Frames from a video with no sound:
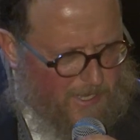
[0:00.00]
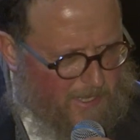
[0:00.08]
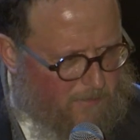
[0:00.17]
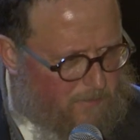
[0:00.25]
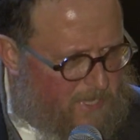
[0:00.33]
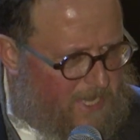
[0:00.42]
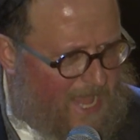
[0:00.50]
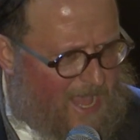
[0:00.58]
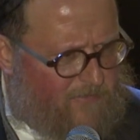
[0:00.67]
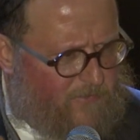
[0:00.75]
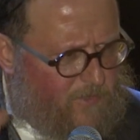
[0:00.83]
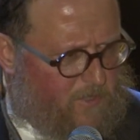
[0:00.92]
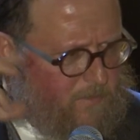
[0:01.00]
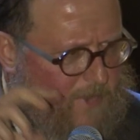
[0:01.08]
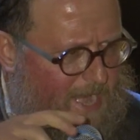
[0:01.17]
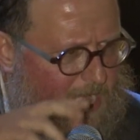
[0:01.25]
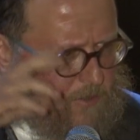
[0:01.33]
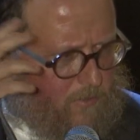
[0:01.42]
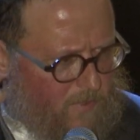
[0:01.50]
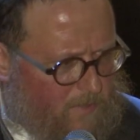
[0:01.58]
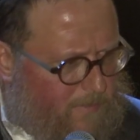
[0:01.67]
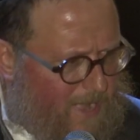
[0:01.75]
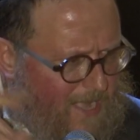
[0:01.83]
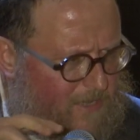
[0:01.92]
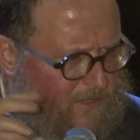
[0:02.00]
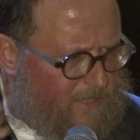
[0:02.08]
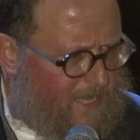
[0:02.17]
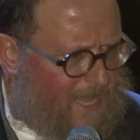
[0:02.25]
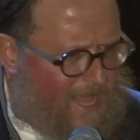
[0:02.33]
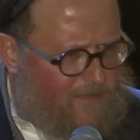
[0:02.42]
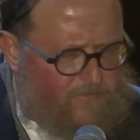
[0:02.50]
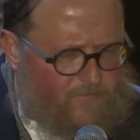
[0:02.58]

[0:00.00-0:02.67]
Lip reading: migavu lebar, mabar legav,